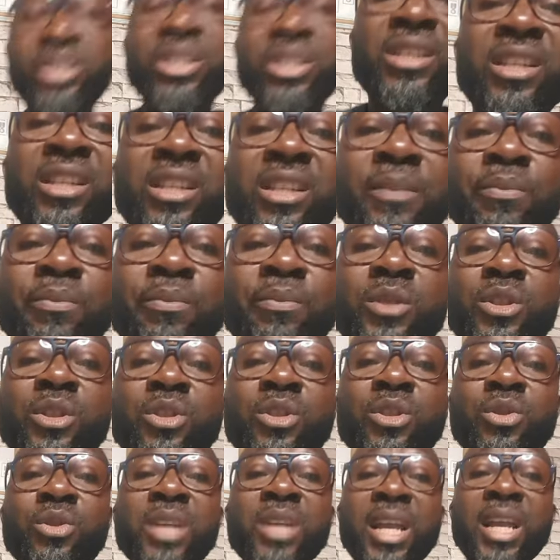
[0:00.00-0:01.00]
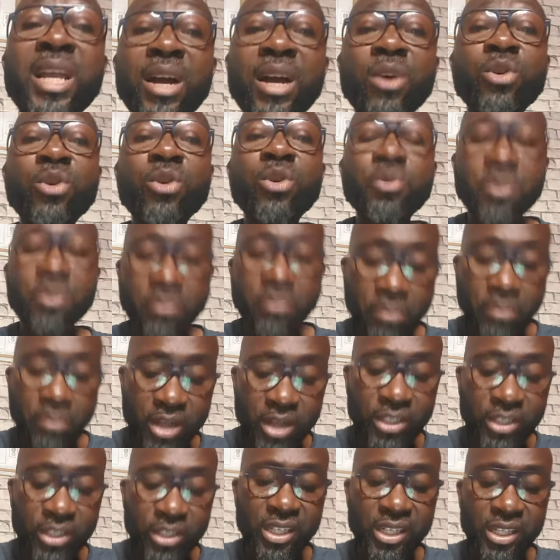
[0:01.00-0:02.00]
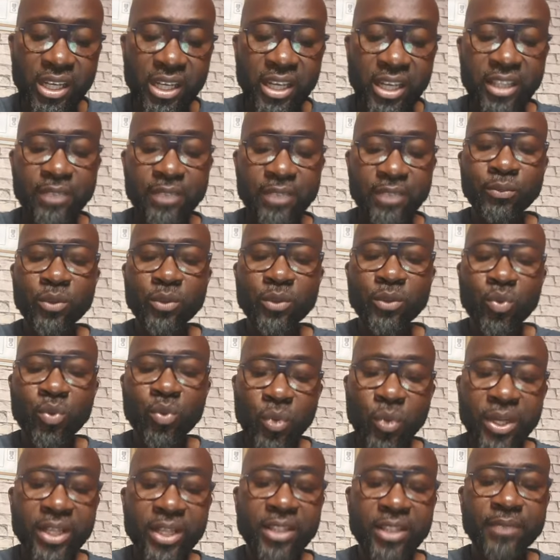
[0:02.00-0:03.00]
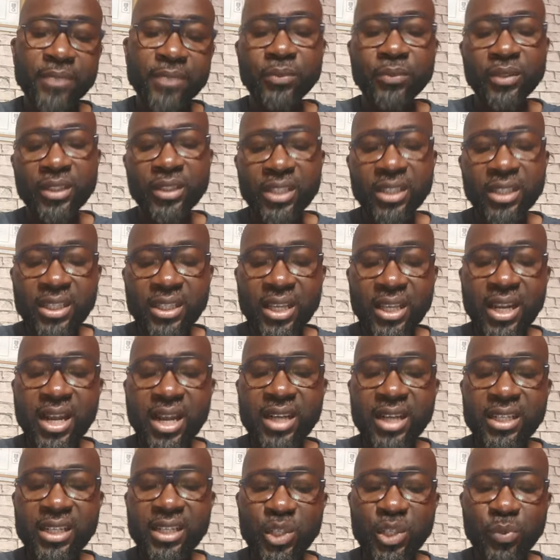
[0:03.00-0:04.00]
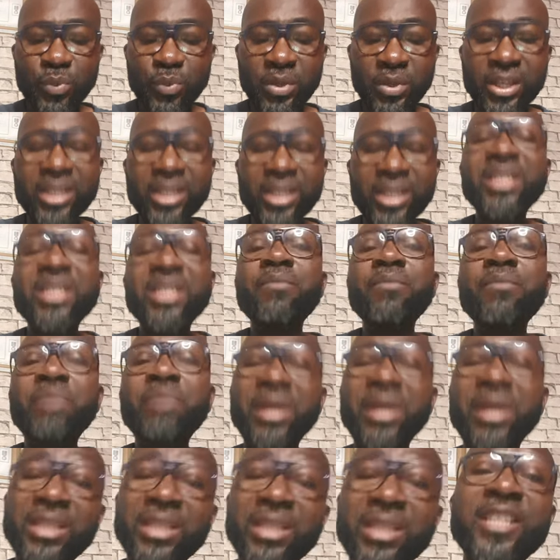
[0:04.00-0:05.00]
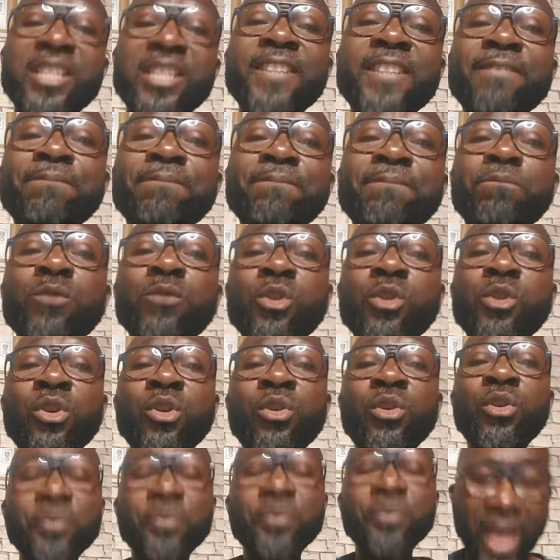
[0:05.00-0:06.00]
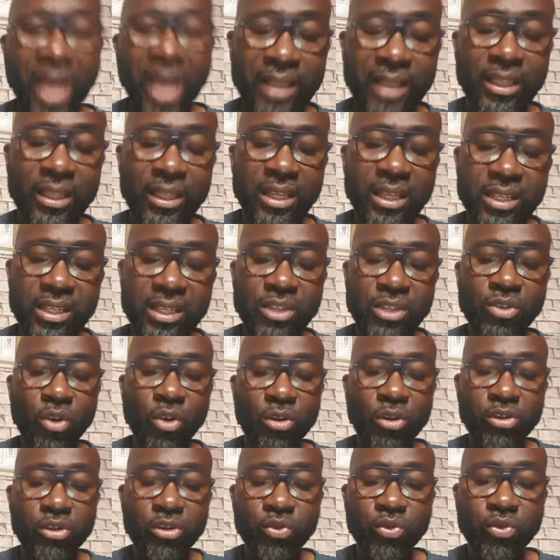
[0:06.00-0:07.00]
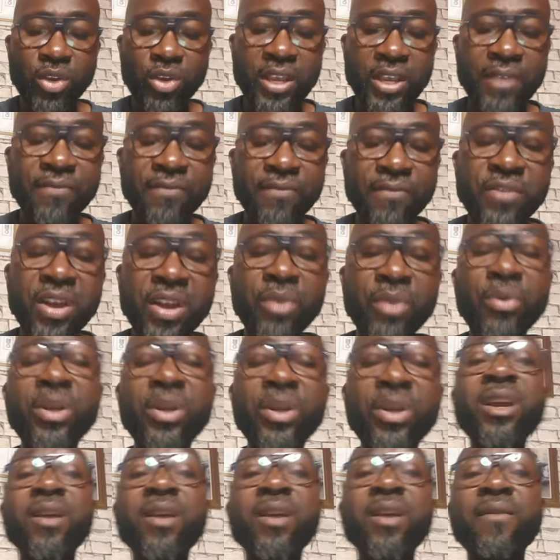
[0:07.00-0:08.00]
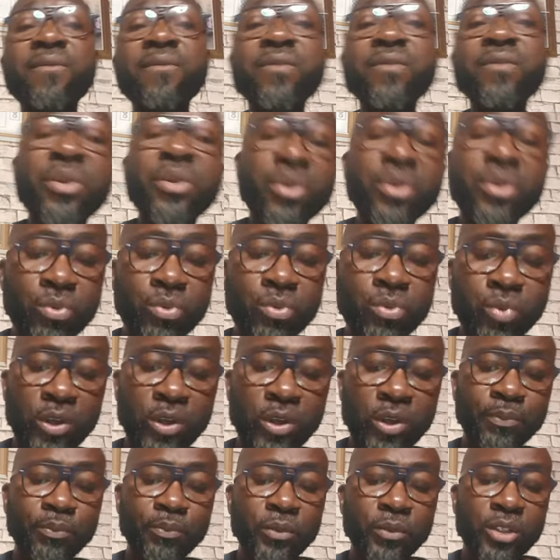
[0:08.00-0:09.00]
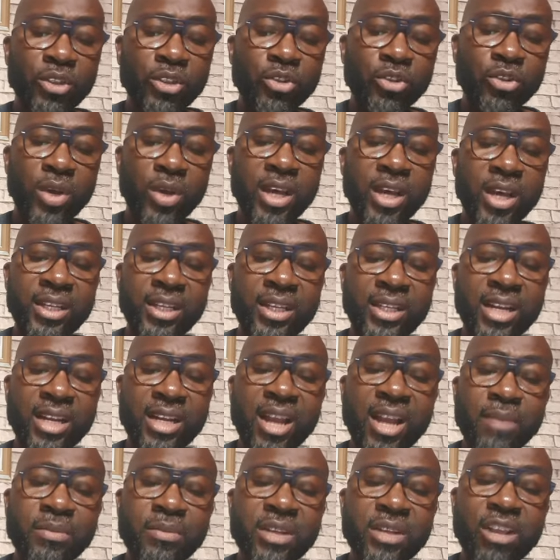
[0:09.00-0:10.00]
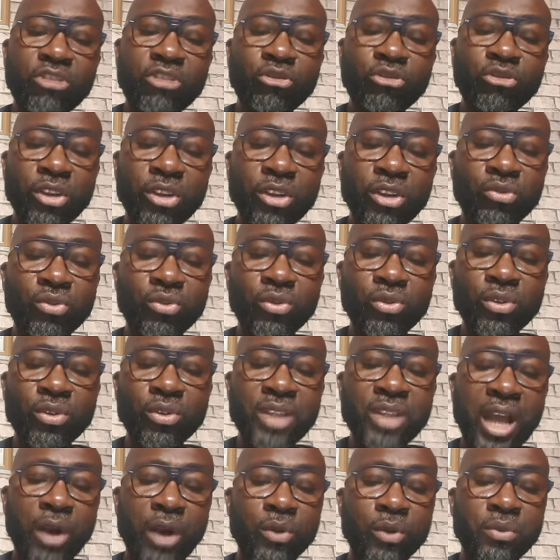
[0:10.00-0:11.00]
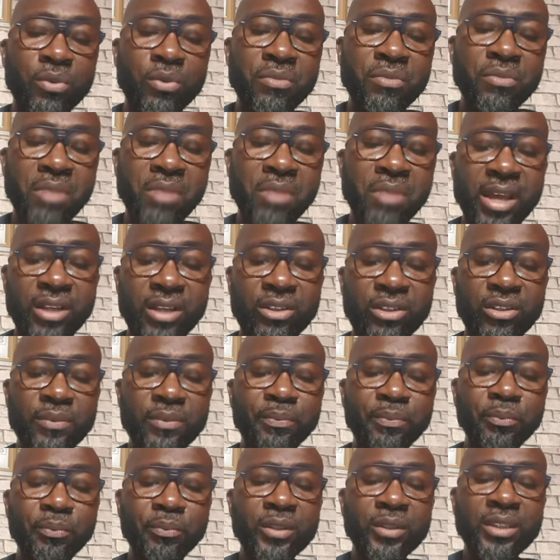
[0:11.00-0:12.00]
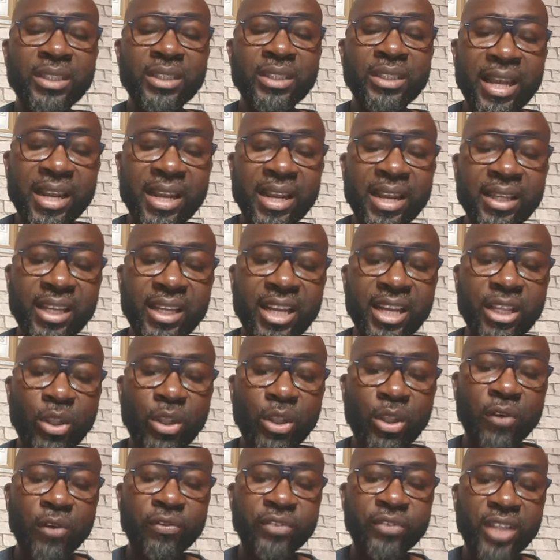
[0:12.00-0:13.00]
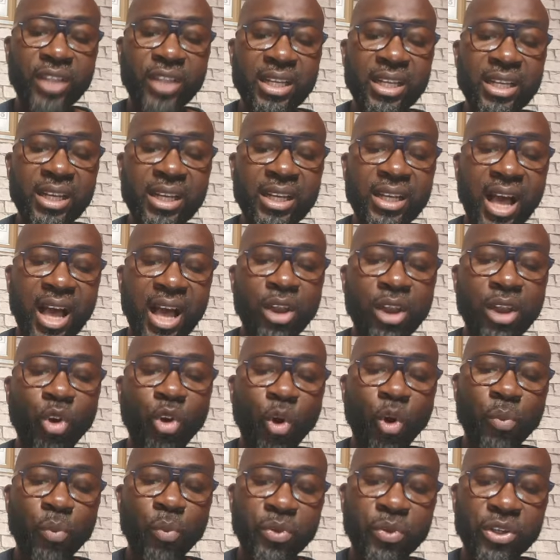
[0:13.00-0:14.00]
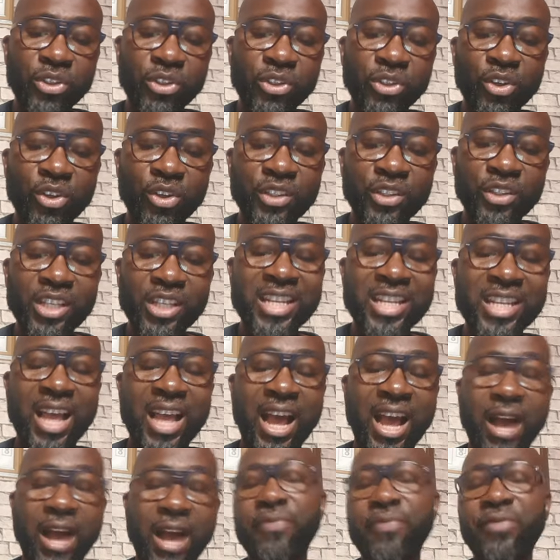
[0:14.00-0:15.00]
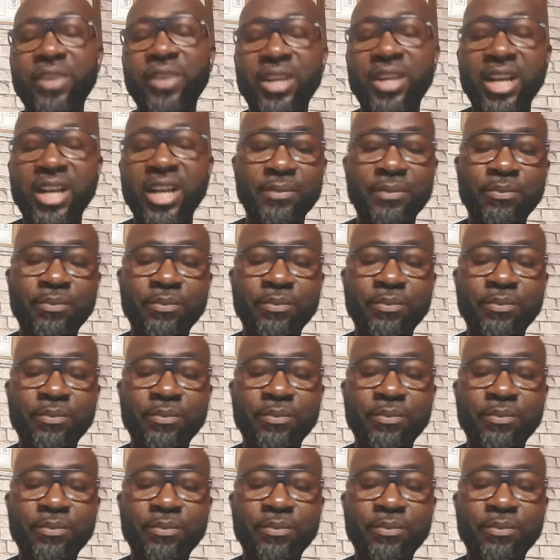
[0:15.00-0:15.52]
agency. So they are now going to be merging it with Internal Displaced Persons. You know, I think this is also a very, very good one. So there's another ministry too that will be merged, Directorate of Technical Cooperation in Africa,